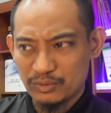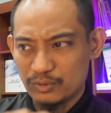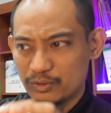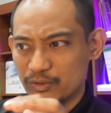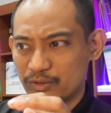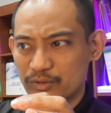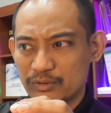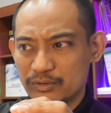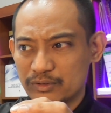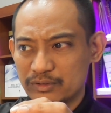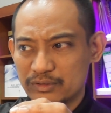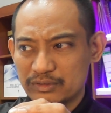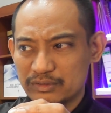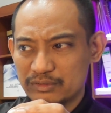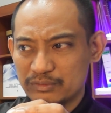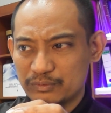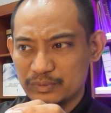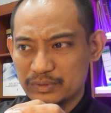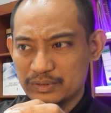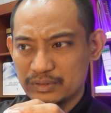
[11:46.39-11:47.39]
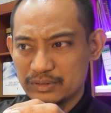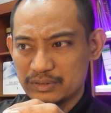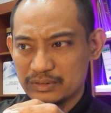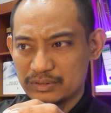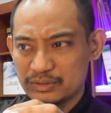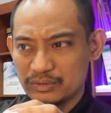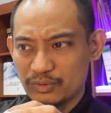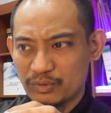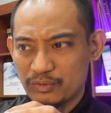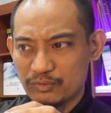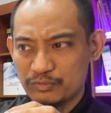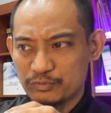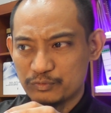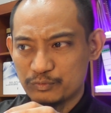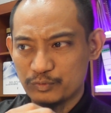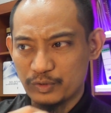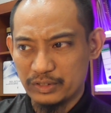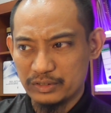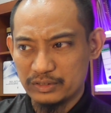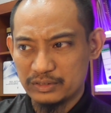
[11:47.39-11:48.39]
Or witness of
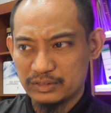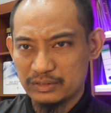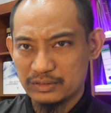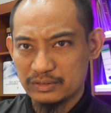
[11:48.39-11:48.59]
what?